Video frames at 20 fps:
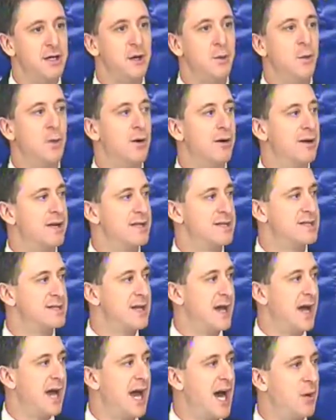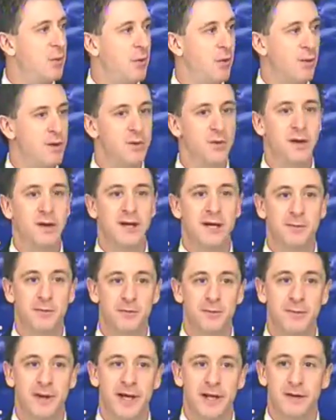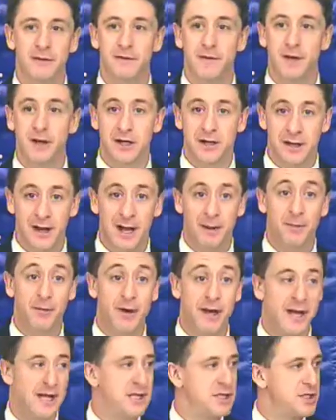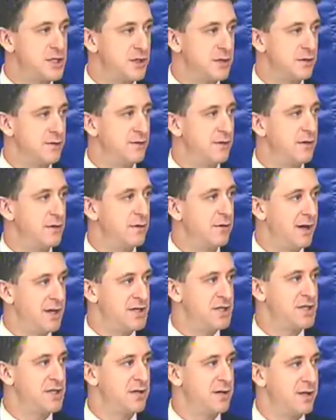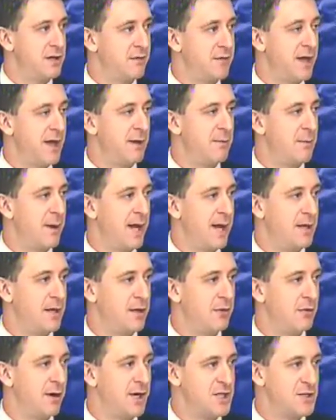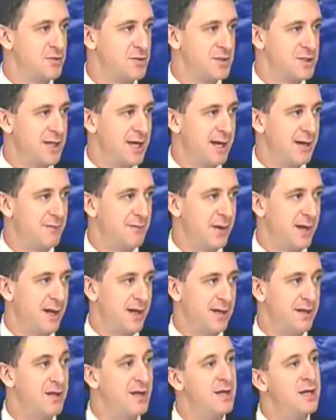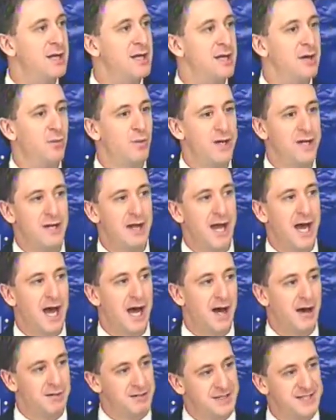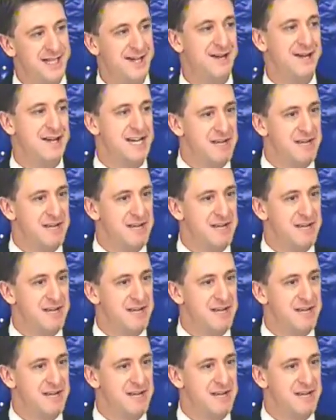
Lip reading: Whereas now, when we want to implement a very comprehensive legislative campaign and grassroots campaign, we now send an